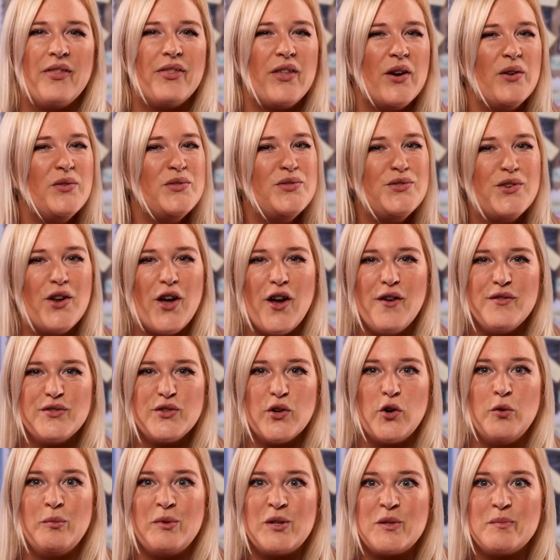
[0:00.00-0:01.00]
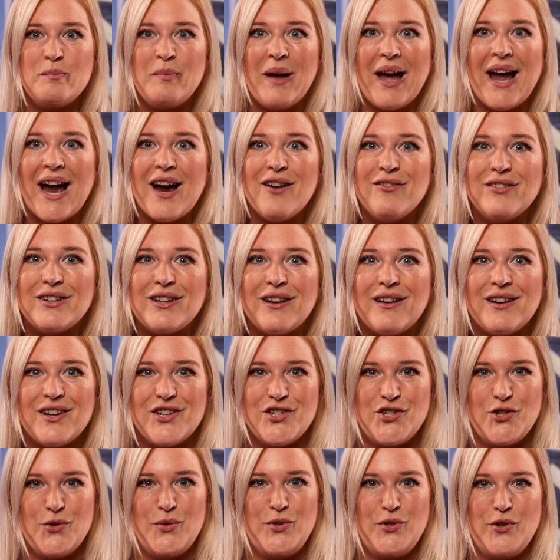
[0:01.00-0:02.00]
Those nerves that almost
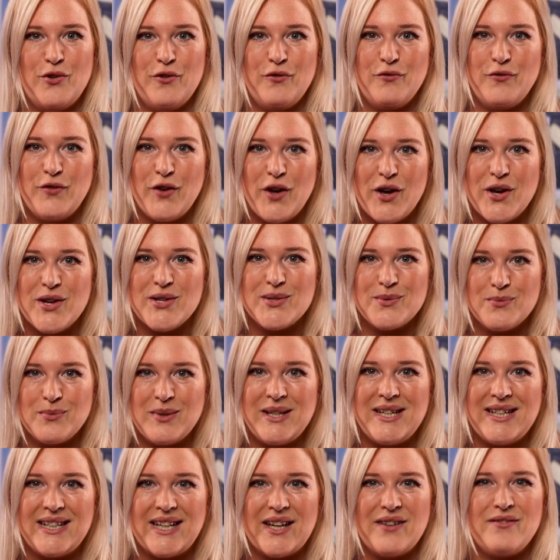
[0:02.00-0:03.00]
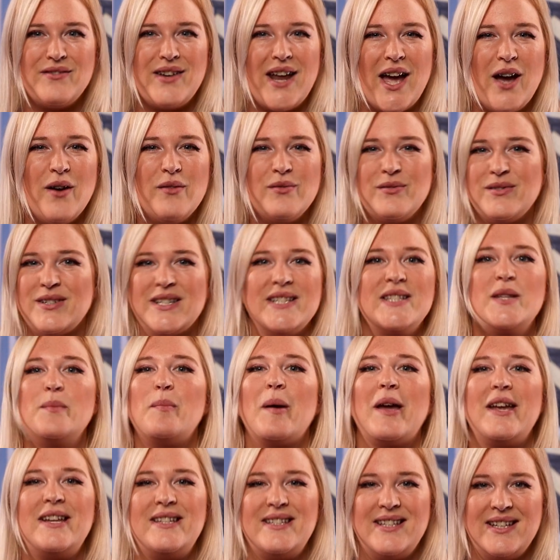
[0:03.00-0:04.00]
paralysed you in your first week have now
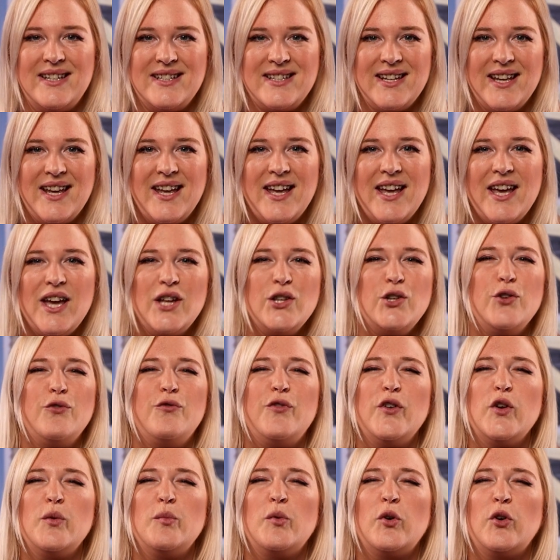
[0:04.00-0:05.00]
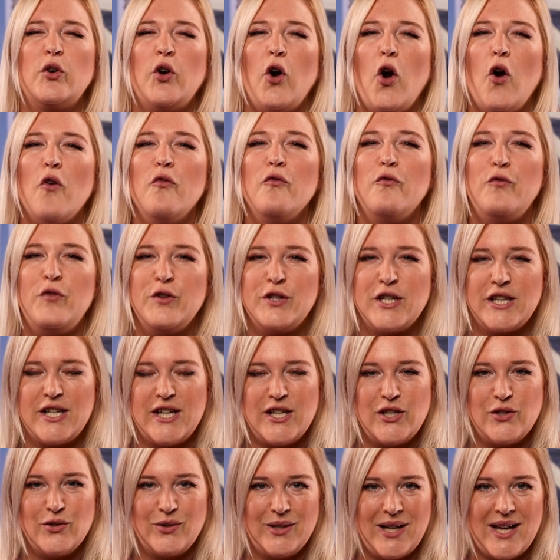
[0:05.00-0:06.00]
dissipated, and you feel more
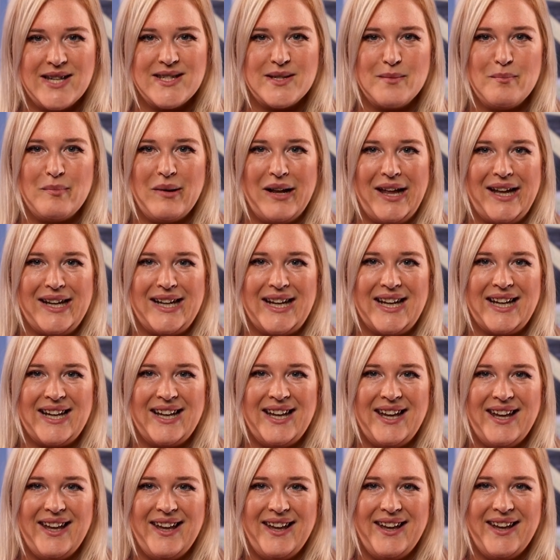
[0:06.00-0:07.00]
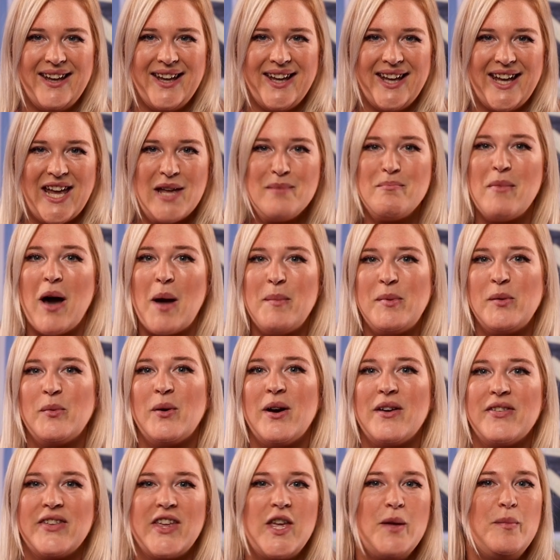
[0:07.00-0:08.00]
confident in your lesson planning. It might be
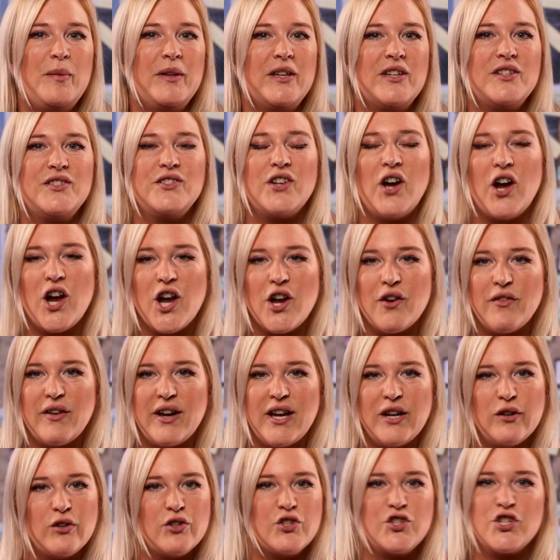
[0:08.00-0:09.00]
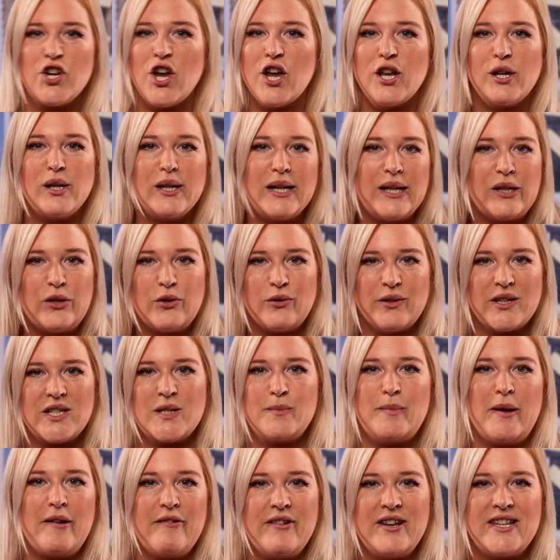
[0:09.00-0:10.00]
worth keeping a diary or journaling your
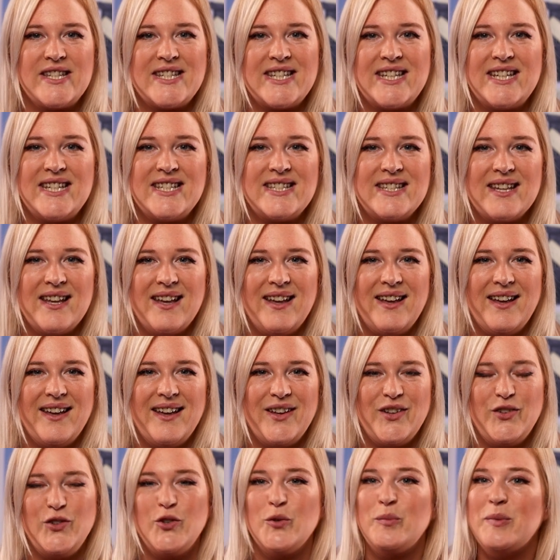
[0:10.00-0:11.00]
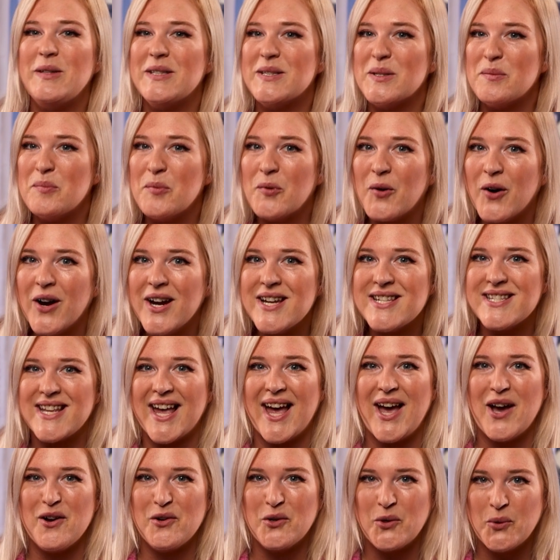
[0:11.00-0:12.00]
experiences. You'll be surprised
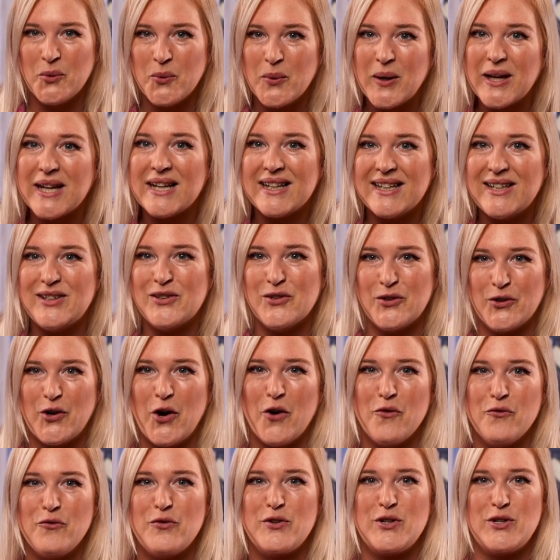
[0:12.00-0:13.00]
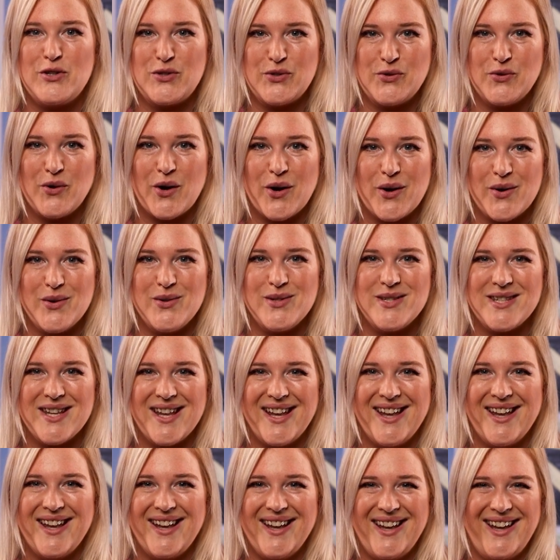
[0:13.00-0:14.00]
at how quickly your confidence grows,
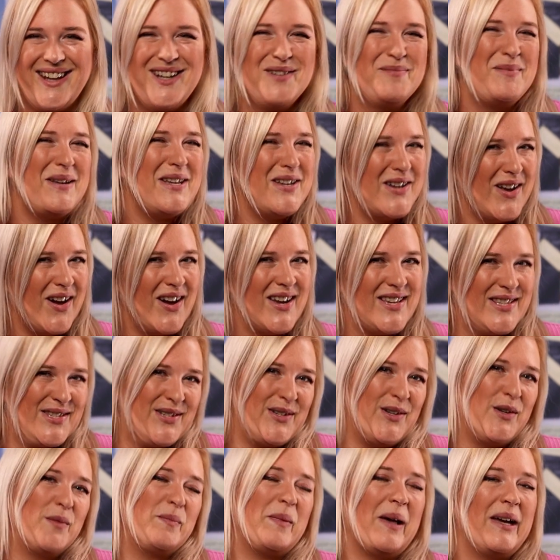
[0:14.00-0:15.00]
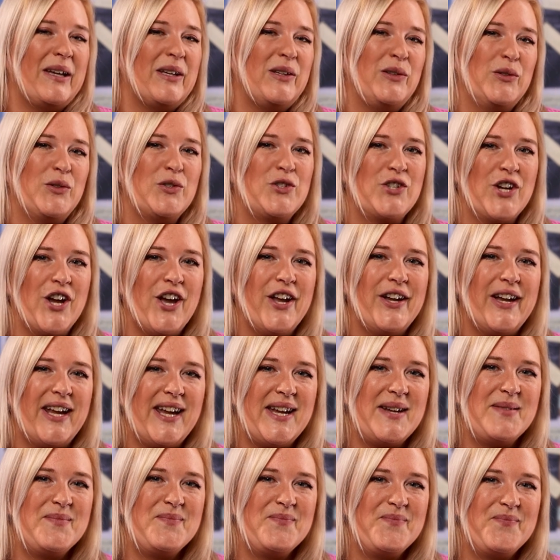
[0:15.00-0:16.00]
and it'd be nice to look back at your
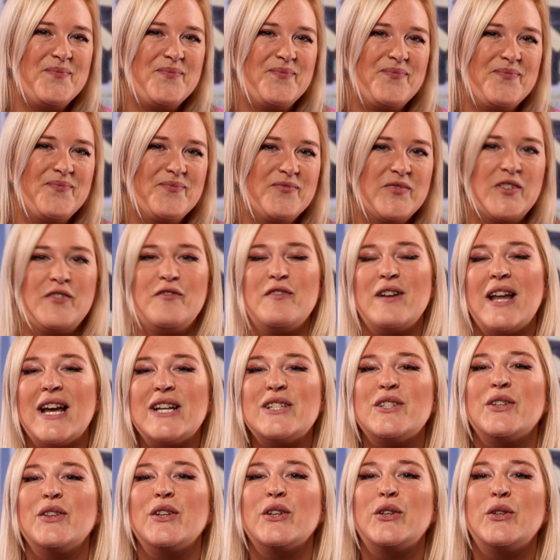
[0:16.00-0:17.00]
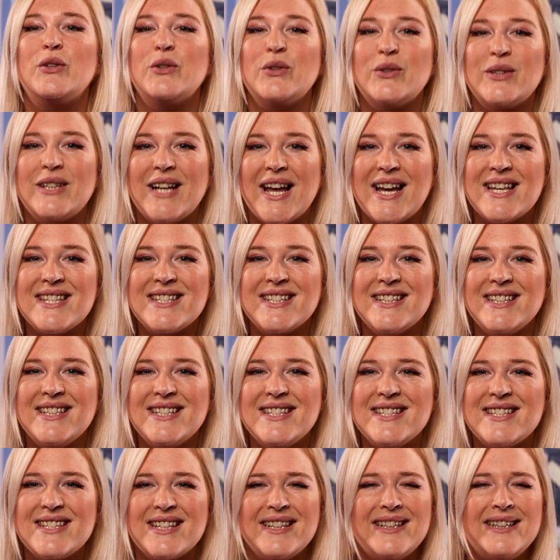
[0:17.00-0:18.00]
journey. Reflect on the good
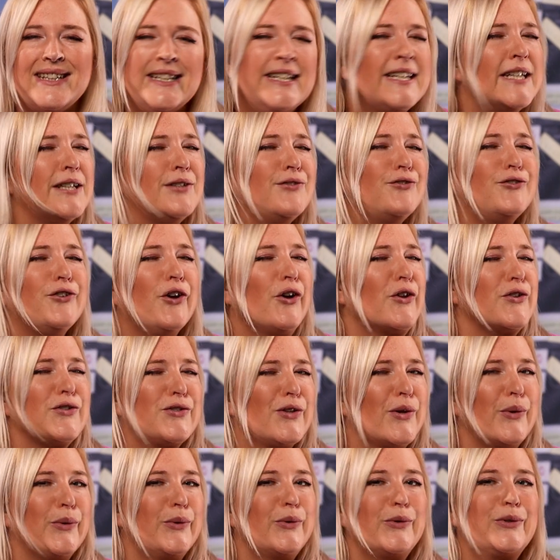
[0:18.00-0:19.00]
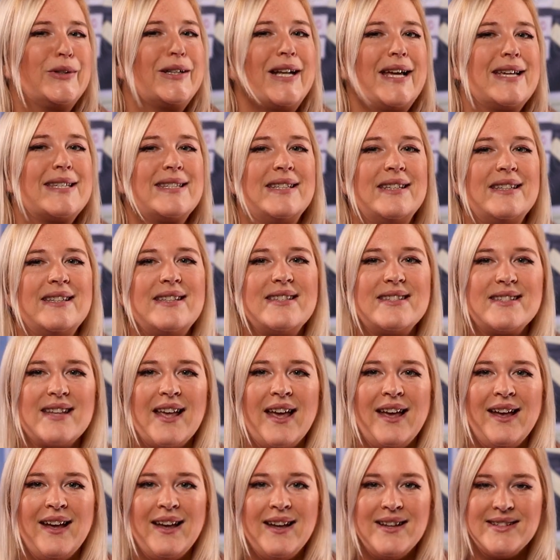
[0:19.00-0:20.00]
lessons and the not so good lessons
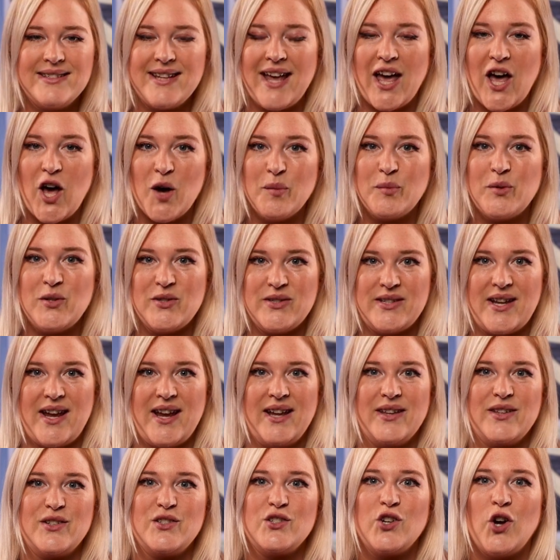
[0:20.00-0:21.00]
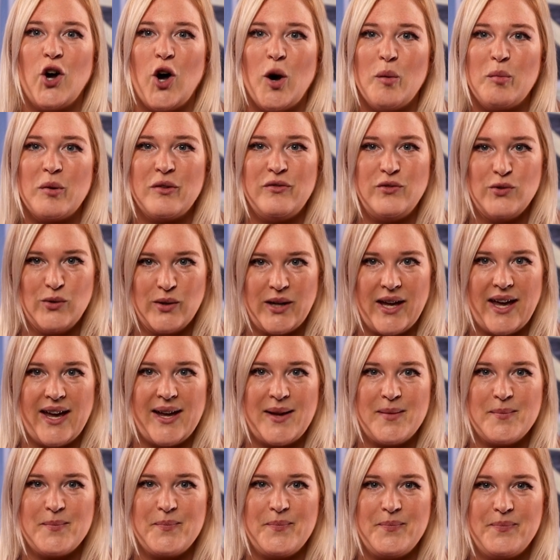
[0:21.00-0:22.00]
to help you stay at the top of your
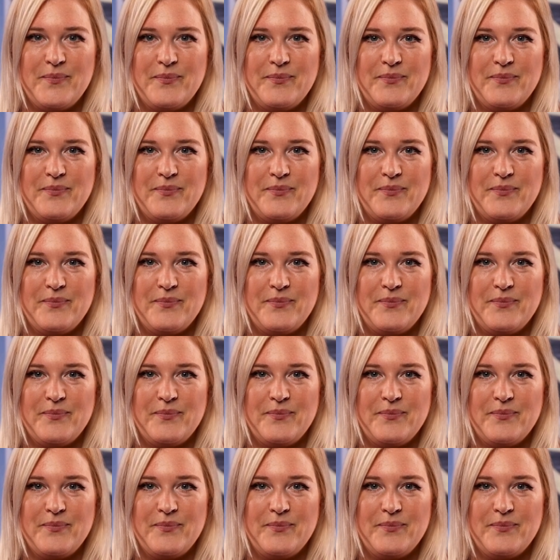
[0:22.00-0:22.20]
game.